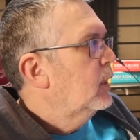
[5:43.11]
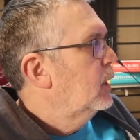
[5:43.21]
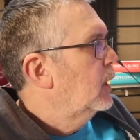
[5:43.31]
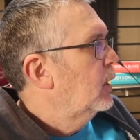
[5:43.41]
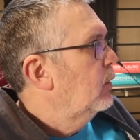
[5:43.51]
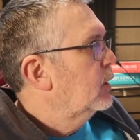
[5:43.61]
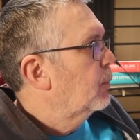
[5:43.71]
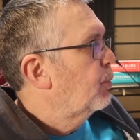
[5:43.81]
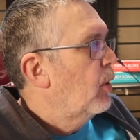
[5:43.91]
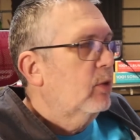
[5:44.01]
there is a
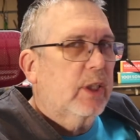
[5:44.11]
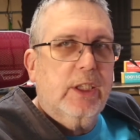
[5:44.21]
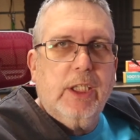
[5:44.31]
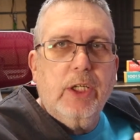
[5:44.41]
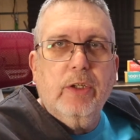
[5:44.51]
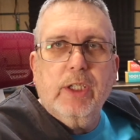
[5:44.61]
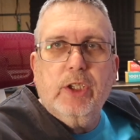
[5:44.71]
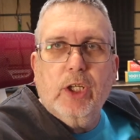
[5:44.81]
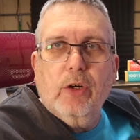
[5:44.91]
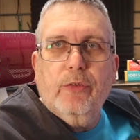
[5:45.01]
process that you'll need
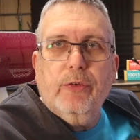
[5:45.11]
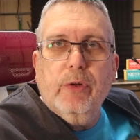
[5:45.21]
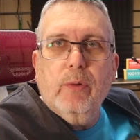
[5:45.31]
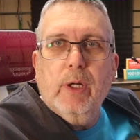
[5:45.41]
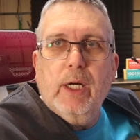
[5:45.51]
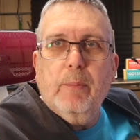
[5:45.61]
to go through.